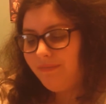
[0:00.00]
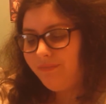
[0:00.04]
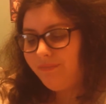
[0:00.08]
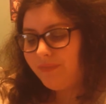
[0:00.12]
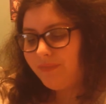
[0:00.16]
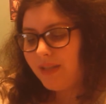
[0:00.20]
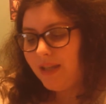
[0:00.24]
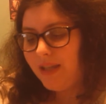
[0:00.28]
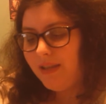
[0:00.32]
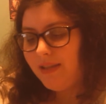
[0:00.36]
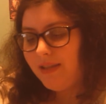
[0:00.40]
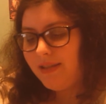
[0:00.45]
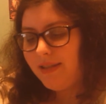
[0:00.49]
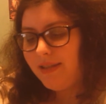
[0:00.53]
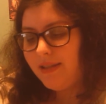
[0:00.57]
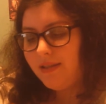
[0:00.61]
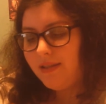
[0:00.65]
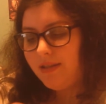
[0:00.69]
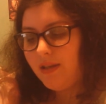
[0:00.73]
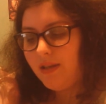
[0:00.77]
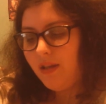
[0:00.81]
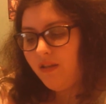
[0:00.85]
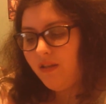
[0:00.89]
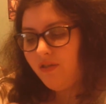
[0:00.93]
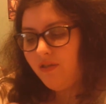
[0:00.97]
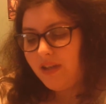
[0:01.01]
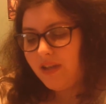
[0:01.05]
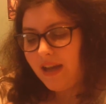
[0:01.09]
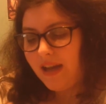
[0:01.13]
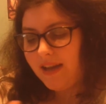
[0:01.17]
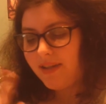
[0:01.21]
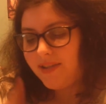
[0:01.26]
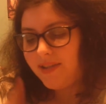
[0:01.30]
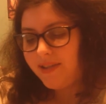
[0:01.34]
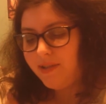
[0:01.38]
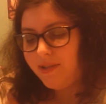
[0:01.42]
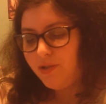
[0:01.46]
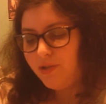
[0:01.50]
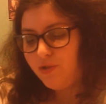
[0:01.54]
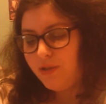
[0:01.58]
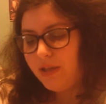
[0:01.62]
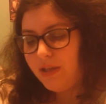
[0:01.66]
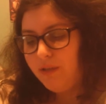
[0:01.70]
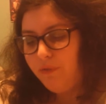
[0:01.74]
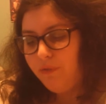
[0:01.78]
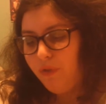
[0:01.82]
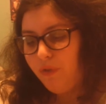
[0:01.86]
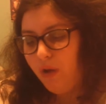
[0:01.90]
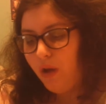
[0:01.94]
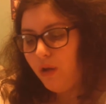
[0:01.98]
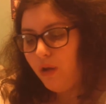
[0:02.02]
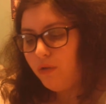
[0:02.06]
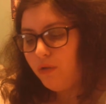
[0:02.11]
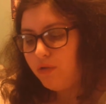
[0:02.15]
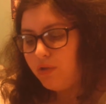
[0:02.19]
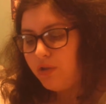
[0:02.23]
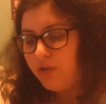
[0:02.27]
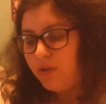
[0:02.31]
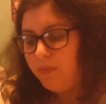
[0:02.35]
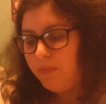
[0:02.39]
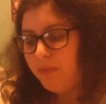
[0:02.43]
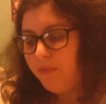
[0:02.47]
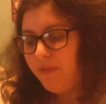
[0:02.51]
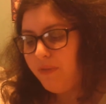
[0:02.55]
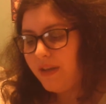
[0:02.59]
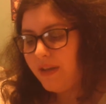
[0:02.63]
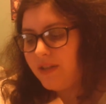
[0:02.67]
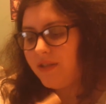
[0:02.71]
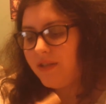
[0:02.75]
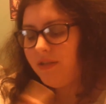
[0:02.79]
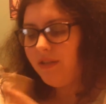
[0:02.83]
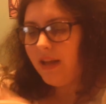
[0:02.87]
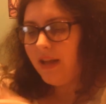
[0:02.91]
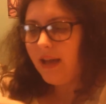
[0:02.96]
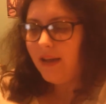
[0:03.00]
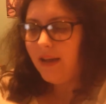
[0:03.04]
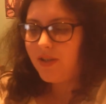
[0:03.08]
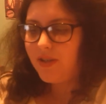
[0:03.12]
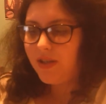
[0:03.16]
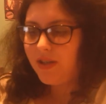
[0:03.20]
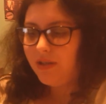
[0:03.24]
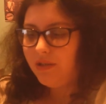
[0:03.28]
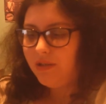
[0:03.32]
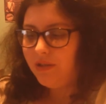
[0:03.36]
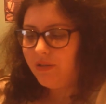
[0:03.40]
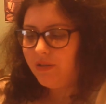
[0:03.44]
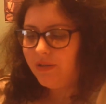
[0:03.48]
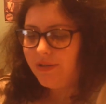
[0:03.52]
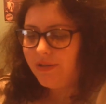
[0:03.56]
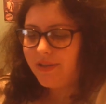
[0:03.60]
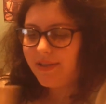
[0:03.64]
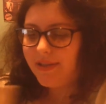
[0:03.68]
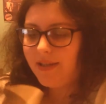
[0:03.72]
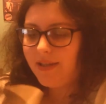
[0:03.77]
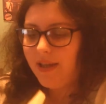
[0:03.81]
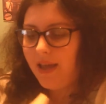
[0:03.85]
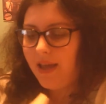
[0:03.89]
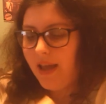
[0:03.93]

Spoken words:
this is Ultra Eyeshadows 24 Ultra Professional Eyeshadows,